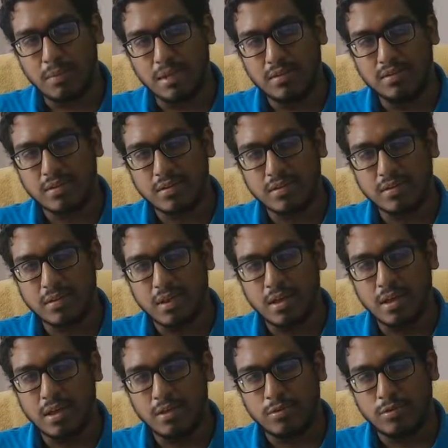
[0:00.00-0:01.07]
pieces,
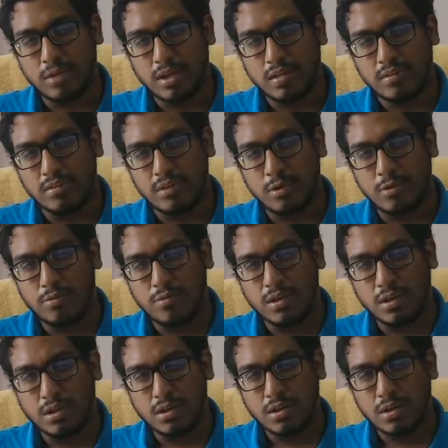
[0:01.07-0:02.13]
as you can see over
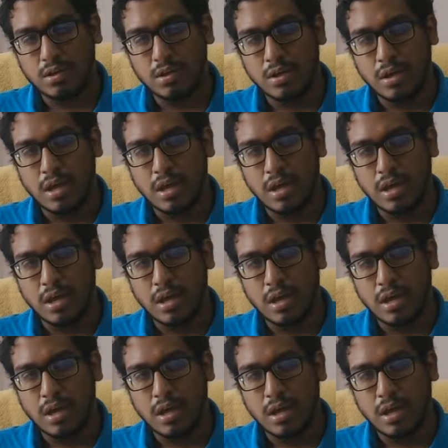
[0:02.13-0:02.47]
here,